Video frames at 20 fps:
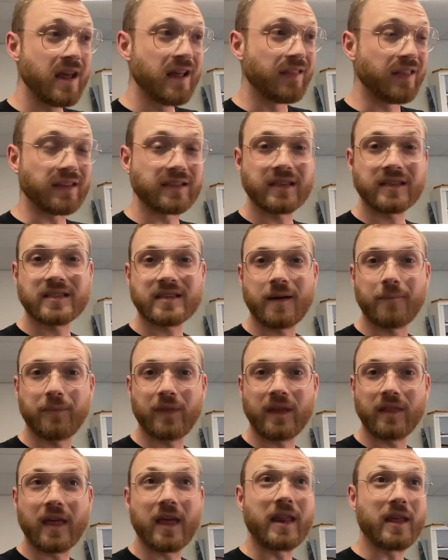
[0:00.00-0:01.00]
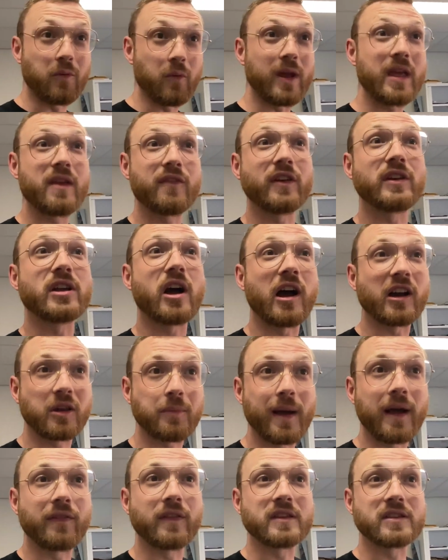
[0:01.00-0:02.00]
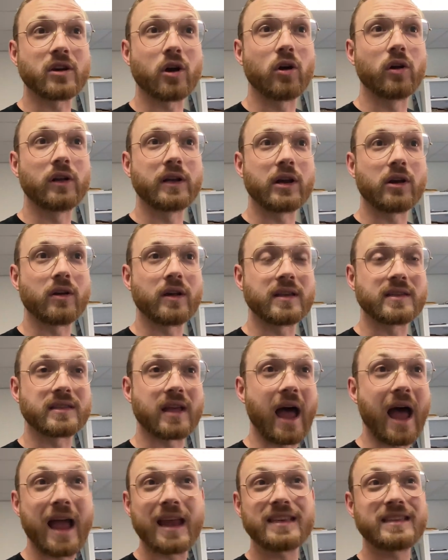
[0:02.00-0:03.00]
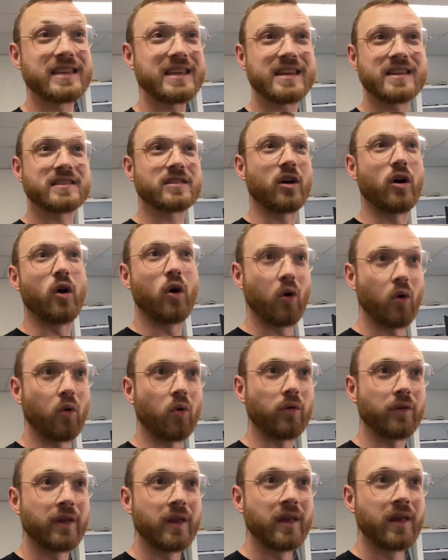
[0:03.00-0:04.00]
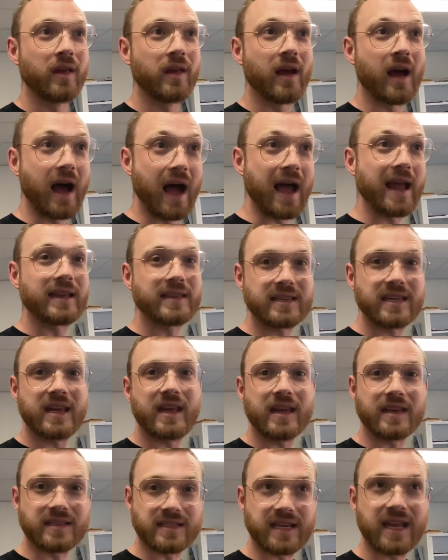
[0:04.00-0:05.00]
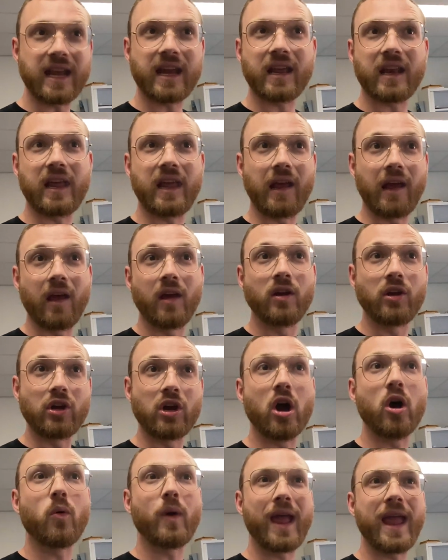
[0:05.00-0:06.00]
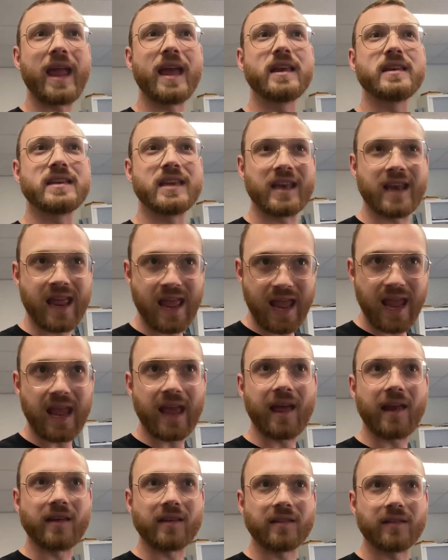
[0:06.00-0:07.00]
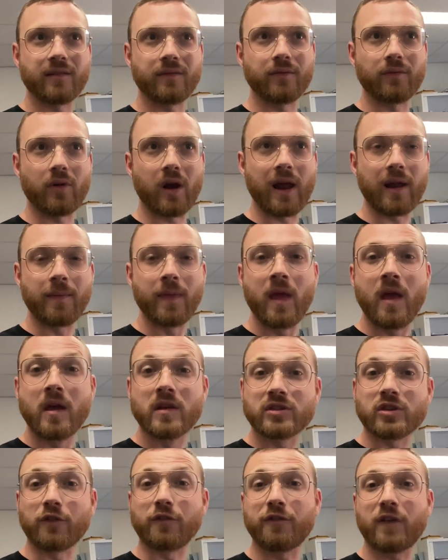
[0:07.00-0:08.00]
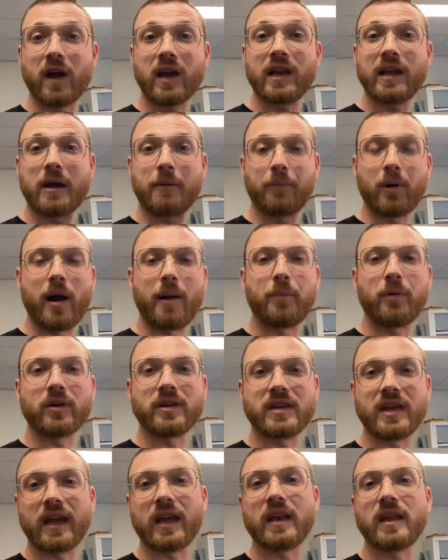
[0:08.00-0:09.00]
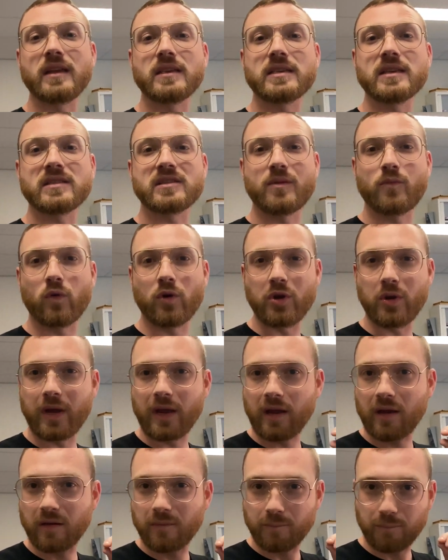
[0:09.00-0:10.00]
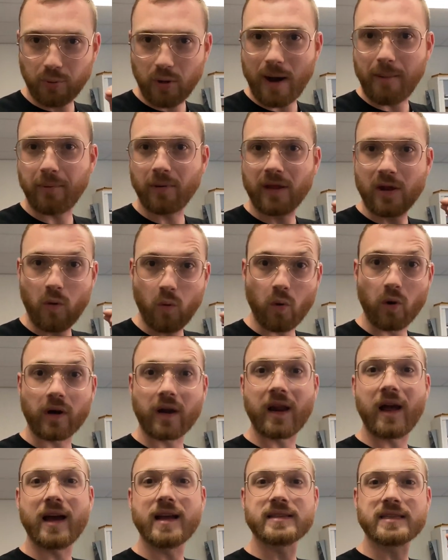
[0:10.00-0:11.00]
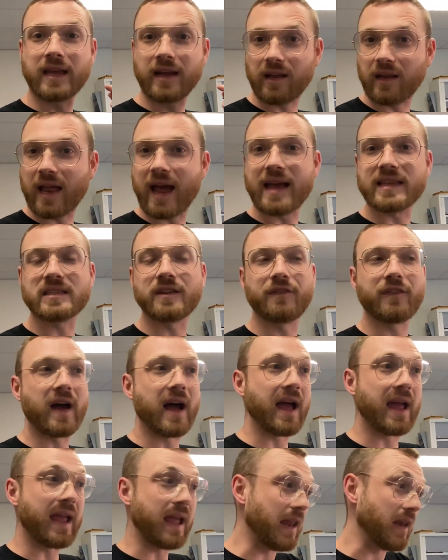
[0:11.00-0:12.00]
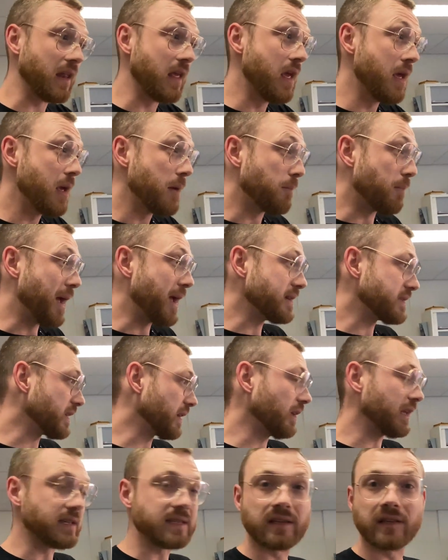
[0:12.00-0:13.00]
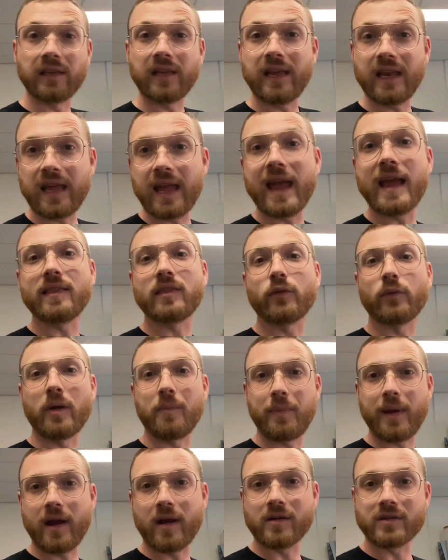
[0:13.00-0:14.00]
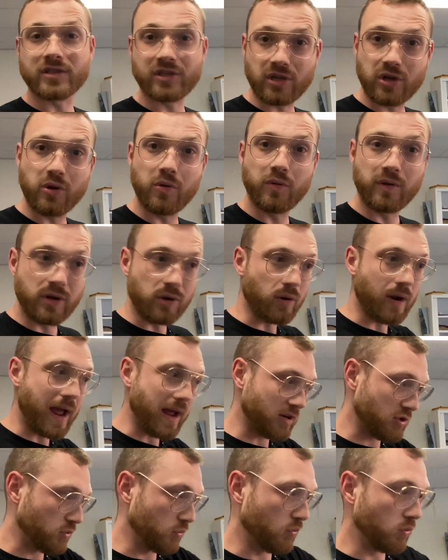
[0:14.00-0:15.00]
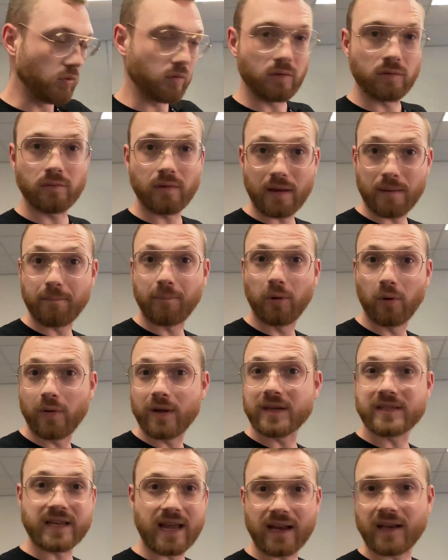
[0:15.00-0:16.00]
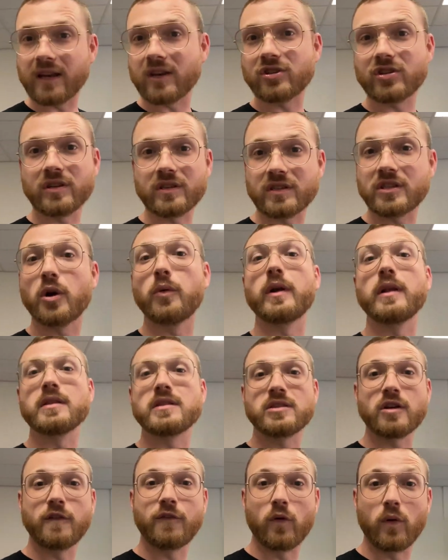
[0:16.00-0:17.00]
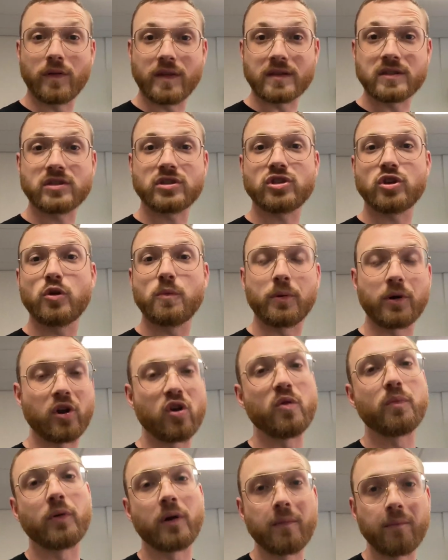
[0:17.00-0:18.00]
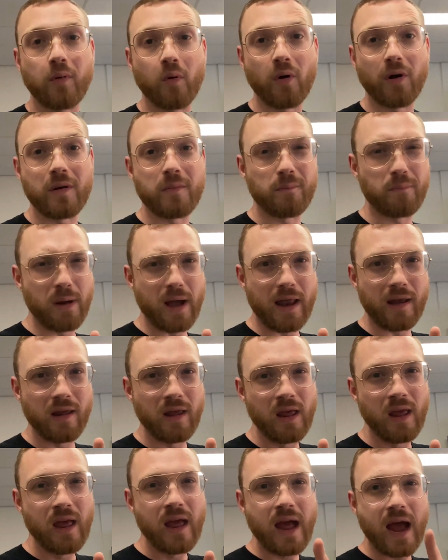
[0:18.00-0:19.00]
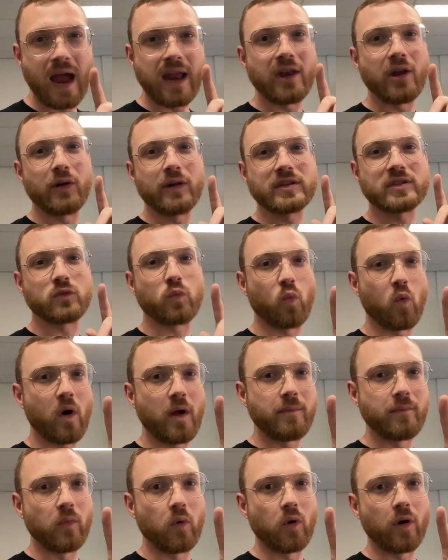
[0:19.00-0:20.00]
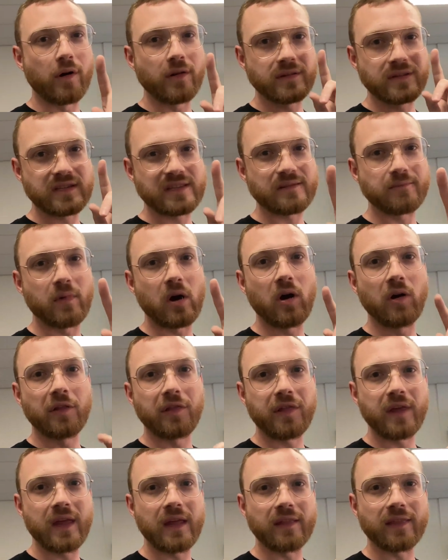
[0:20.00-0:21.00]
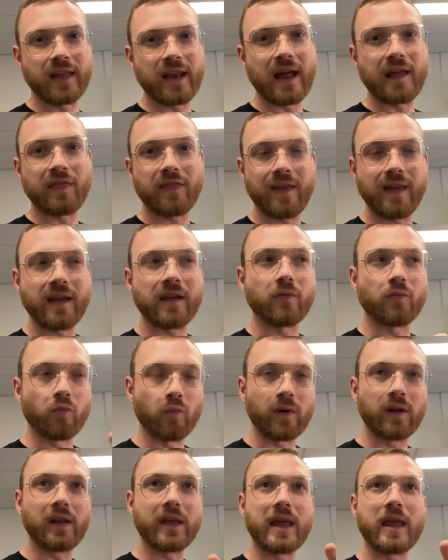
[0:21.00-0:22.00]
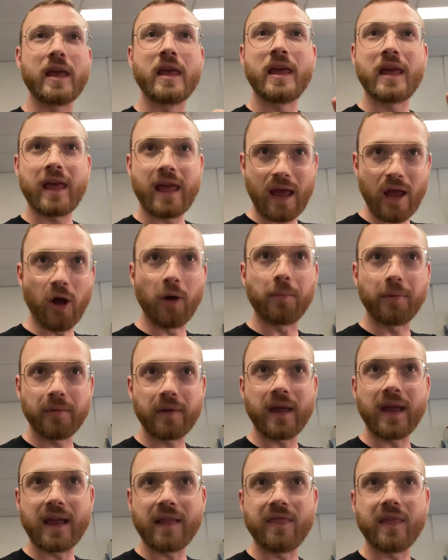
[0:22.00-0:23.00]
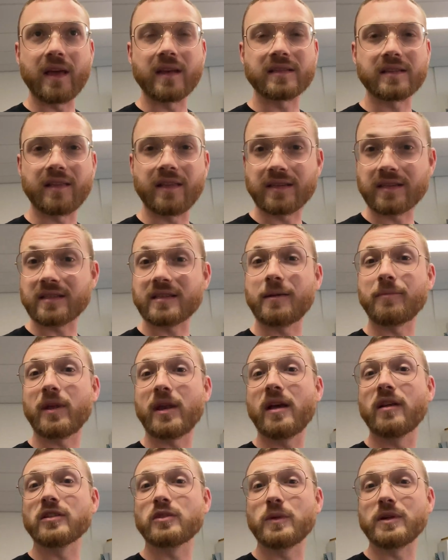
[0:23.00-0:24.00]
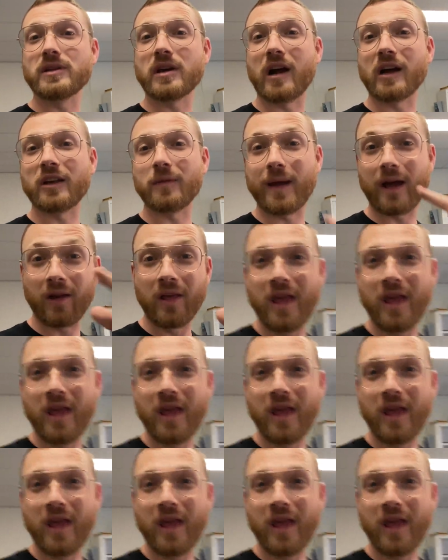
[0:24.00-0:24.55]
This is something that we even talked about this earlier, is IT as a whole. IT and ticketing go hand in hand, right? So finding a proper ticketing system where you can properly organize and classify and basically delineate the repairs to your actual employees, technicians, so on and so forth is super duper important. But I noticed one more small thing that I think could really help in this, and this is something else we talked about.